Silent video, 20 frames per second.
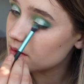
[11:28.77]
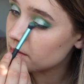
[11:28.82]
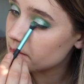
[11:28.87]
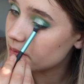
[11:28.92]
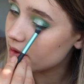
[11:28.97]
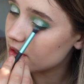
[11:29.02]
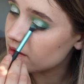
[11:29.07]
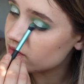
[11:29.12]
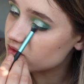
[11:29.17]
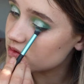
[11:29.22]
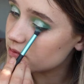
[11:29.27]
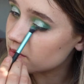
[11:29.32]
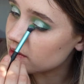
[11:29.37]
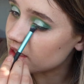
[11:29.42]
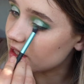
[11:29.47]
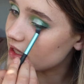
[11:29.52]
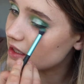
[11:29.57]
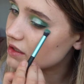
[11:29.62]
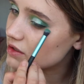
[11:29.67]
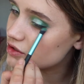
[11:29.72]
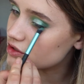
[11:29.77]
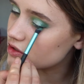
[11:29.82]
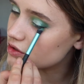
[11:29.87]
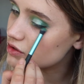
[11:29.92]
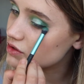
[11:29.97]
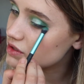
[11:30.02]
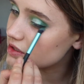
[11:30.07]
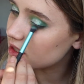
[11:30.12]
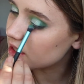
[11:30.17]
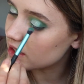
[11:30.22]
bit of something extra,
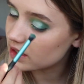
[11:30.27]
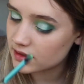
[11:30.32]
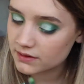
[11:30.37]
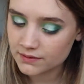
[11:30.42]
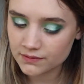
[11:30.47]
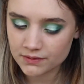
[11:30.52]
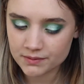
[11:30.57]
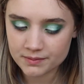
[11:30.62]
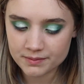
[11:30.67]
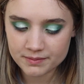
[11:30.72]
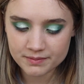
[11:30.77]
just kind of